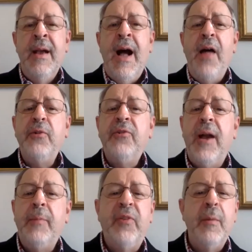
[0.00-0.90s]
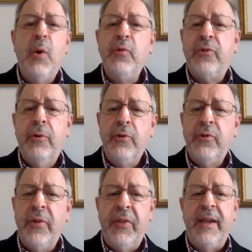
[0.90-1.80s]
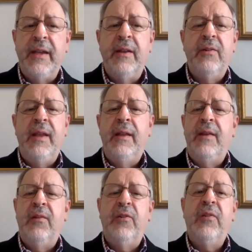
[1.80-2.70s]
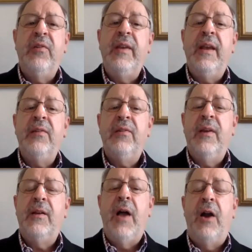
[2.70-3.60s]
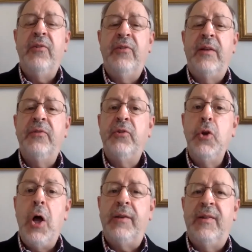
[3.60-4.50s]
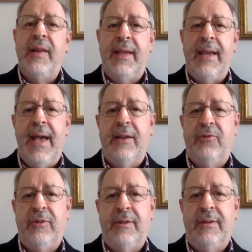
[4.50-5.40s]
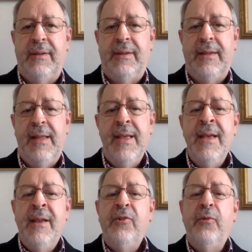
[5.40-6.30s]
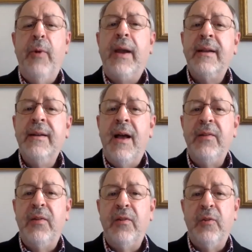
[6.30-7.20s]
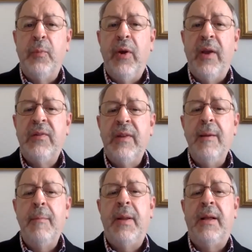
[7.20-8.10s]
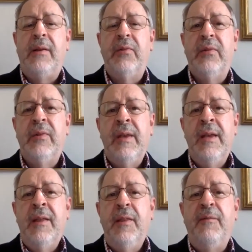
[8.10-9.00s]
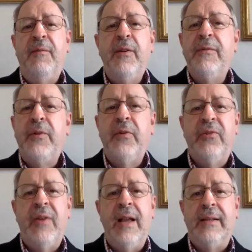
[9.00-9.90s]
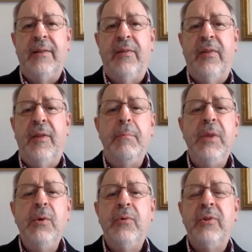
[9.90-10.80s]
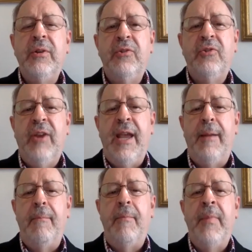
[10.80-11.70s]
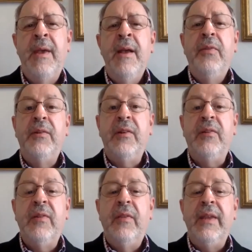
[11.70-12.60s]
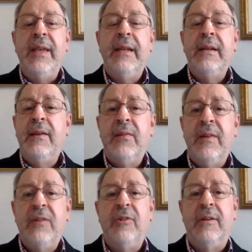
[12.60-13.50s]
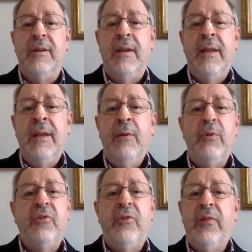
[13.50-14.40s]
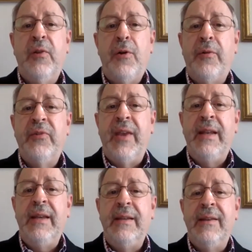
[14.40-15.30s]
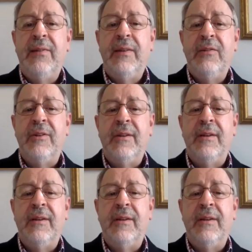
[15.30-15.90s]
Other times, the most crucial thing is to see ourselves not taking action, to recognize the suppressed impulse, the fearful silence, the mute shame, the indecision which dissolves any decision.